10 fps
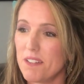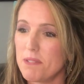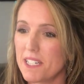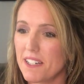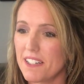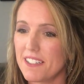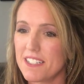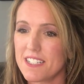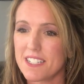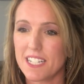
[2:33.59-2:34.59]

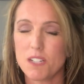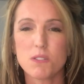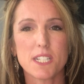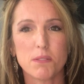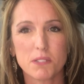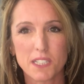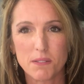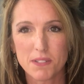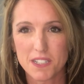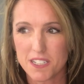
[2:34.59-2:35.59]
because he was able to
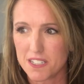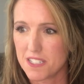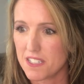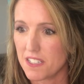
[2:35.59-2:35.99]
give me